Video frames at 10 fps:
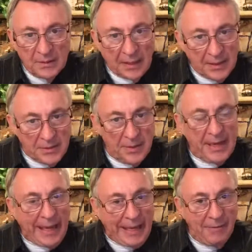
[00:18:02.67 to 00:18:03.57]
now listen,
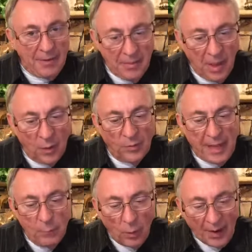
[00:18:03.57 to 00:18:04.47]
even though
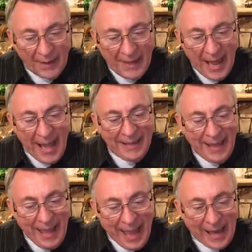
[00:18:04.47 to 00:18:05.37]
they were not
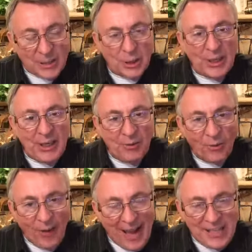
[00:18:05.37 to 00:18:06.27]
actually
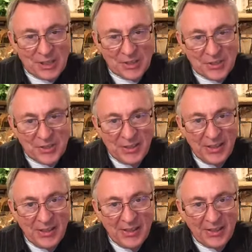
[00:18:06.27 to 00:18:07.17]
righteous,
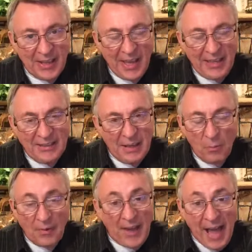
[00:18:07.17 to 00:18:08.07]
okay? They
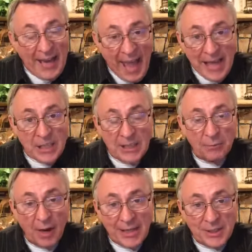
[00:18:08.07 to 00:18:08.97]
were not actually
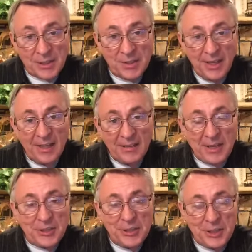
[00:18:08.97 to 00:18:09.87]
righteous. They
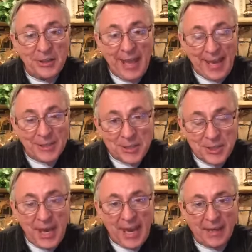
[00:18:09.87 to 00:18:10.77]
still had
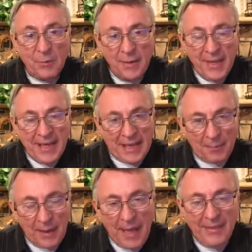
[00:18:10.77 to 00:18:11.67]
sin within him,
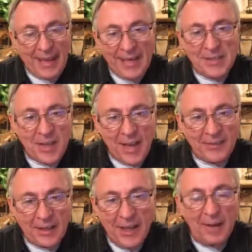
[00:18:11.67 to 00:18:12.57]
okay? The inside,
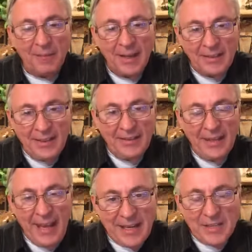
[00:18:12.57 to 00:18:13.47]
the cup, the,
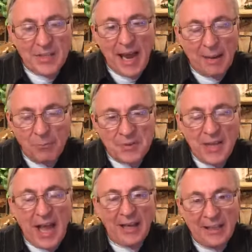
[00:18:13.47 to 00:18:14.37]
the inside was
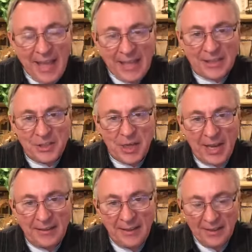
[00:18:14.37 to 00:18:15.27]
not cleansed
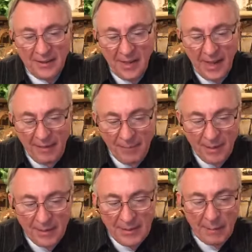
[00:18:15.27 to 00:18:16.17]
yet, okay?
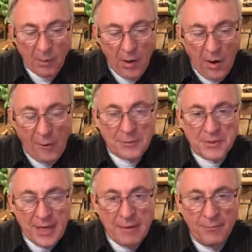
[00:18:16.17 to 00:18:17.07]
They were all
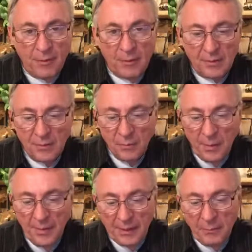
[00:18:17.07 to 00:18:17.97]
sinful
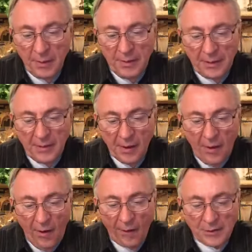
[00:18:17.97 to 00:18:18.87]
within, within their
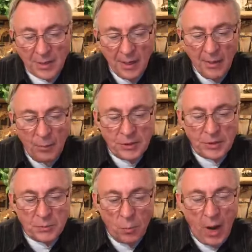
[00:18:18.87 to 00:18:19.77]
hearts, which
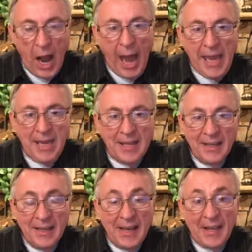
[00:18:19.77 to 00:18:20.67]
is why
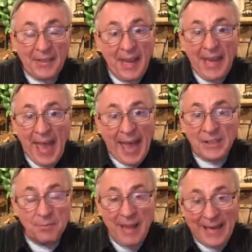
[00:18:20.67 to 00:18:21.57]
uh, they had
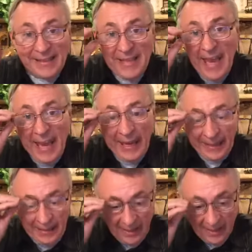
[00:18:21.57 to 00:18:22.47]
to
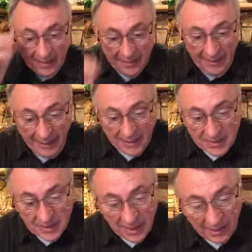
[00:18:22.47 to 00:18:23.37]
maintain
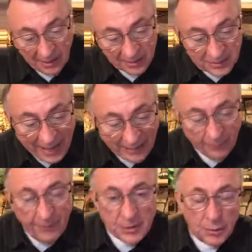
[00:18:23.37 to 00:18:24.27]
these uh,
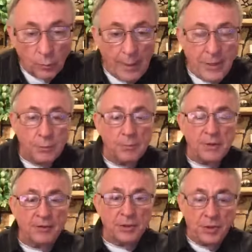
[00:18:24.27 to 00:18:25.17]
sacrificial rituals
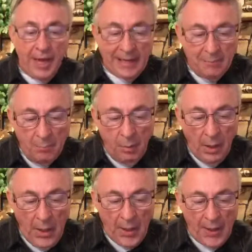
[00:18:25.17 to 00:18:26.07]
of shedding
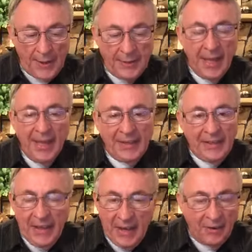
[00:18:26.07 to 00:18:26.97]
blood
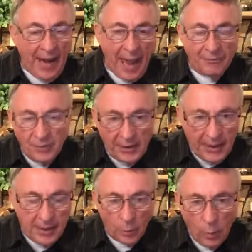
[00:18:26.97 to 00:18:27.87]
year after
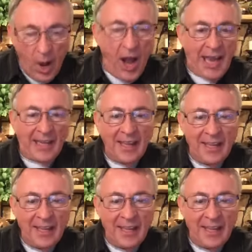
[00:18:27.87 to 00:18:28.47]
year. Why?